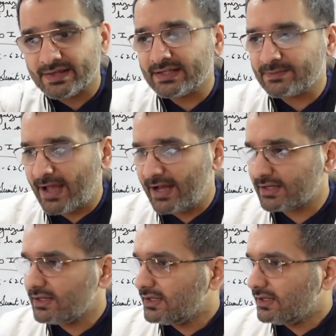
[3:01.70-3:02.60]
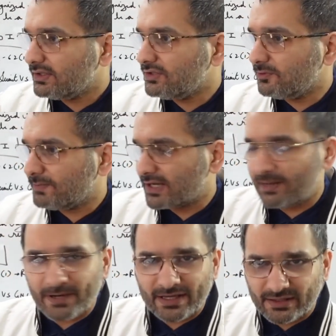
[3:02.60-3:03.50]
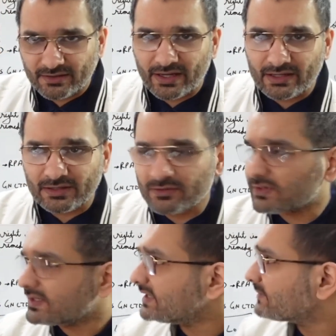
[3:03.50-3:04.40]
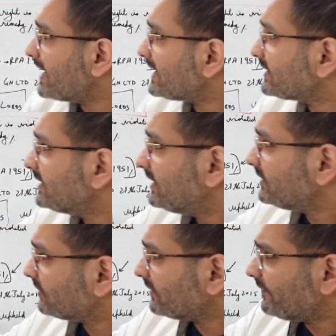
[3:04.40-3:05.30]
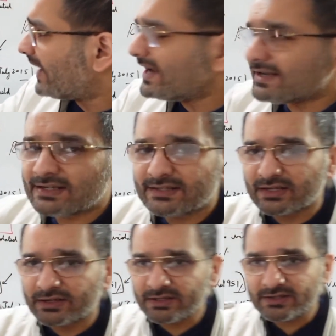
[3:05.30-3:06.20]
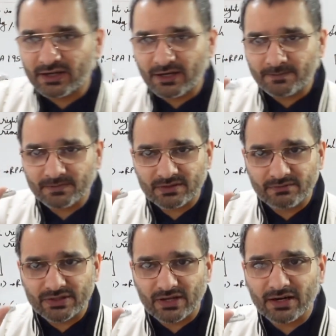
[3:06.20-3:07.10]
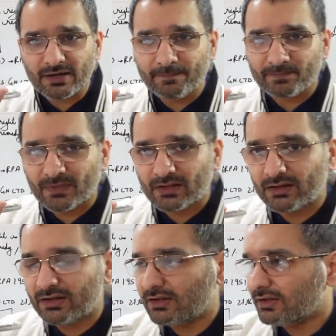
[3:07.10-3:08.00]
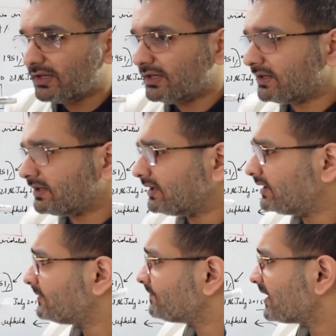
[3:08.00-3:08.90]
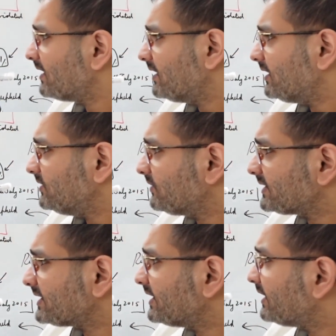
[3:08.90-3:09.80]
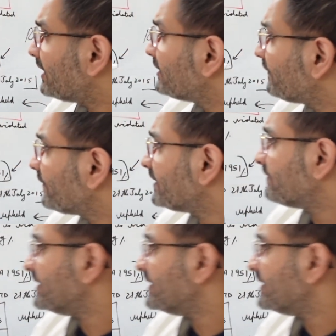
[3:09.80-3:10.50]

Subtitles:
case mat, you pick up any other NLU's case mat, you're going to find certain terms which are in, you can say that they're differing with